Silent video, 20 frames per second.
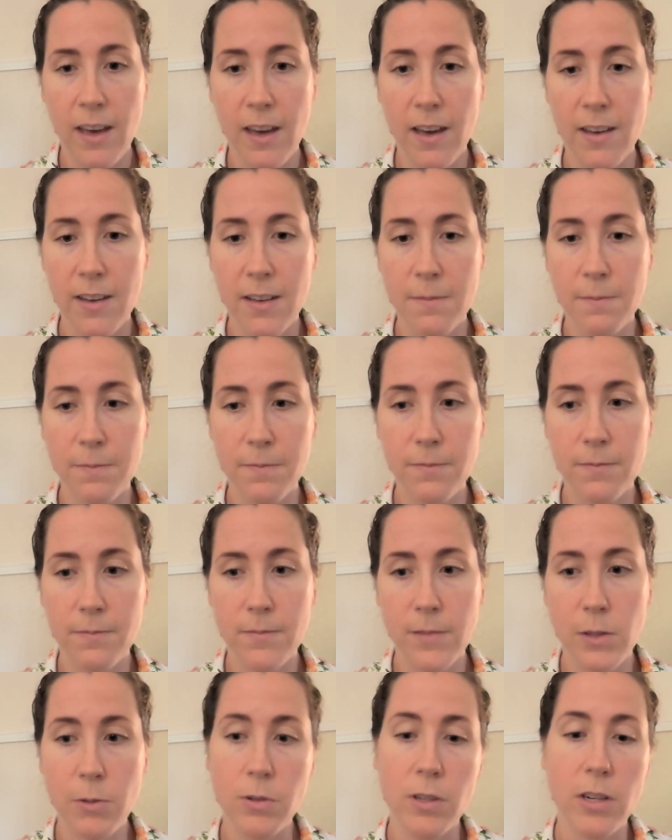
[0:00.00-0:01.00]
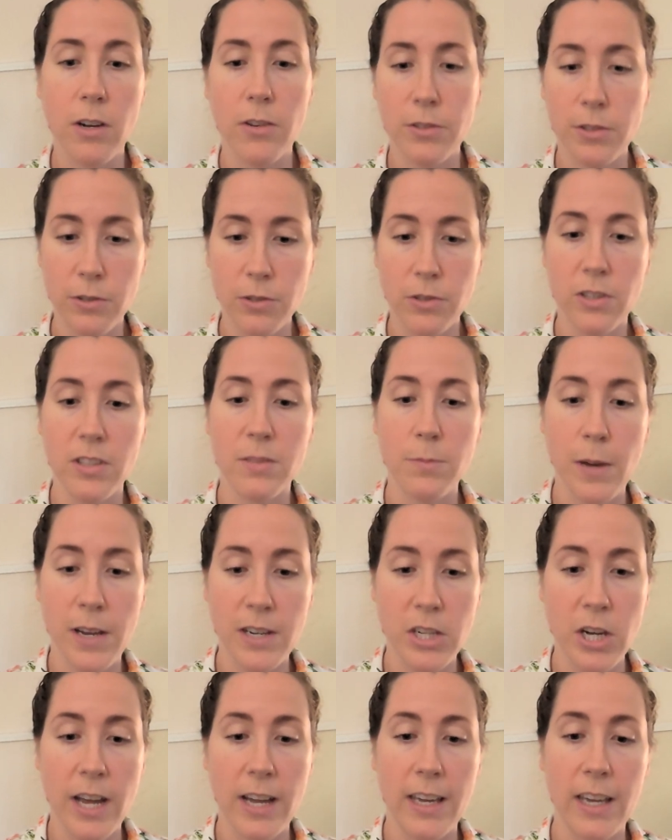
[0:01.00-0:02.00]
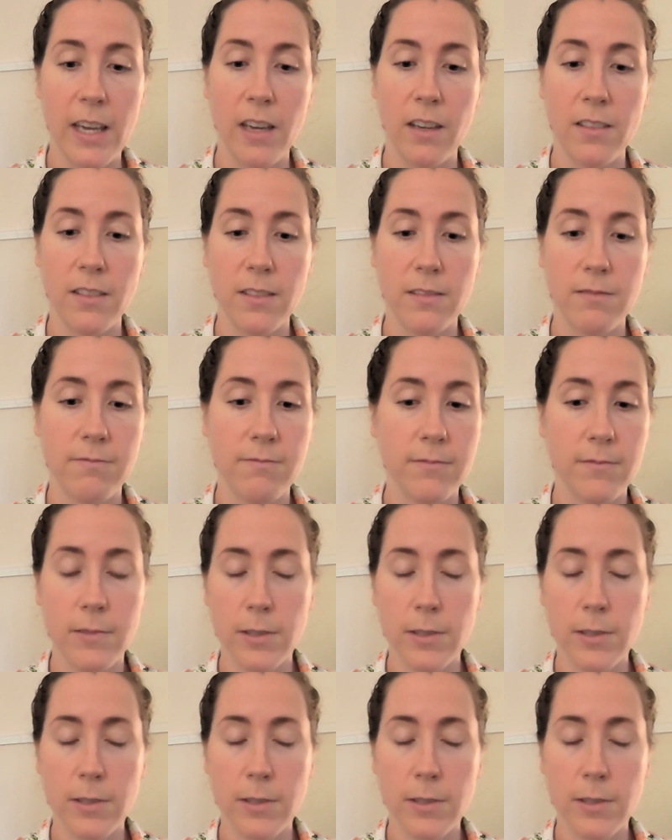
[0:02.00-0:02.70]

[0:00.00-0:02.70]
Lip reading: You can also do this by checking